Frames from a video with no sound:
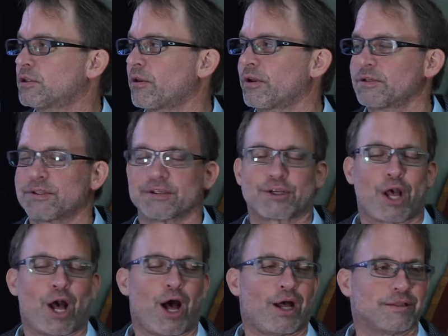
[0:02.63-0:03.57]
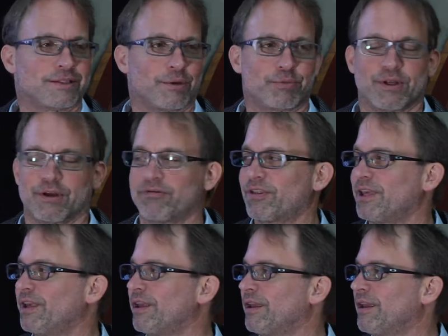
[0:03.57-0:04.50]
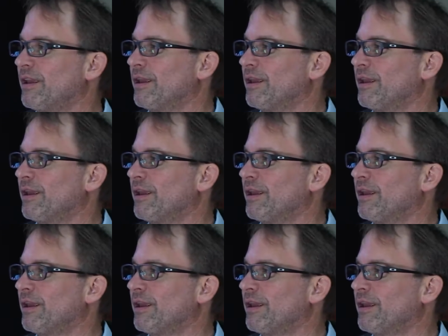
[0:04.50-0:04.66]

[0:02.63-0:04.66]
So there's this concept of the